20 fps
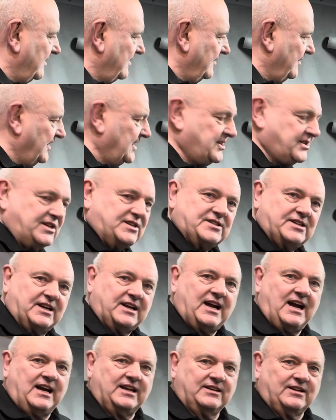This is the
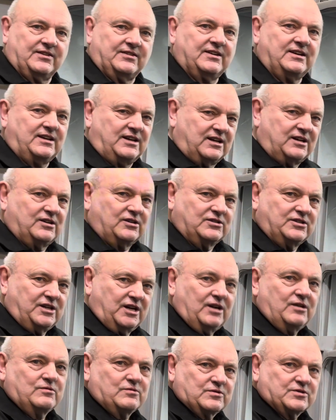kind of thing you could
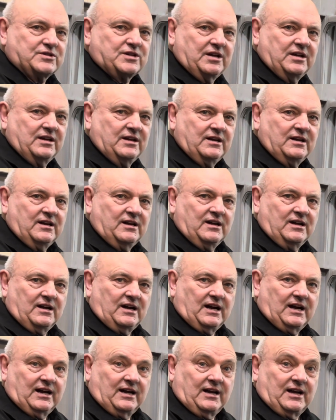use
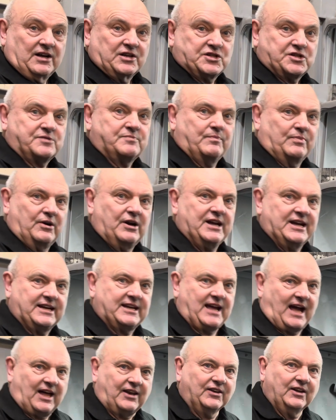a spray
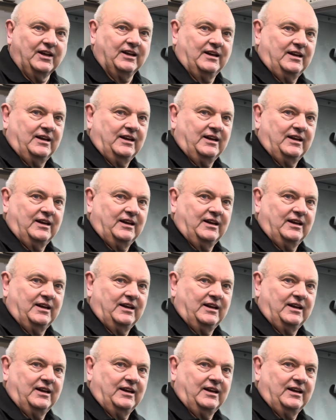can,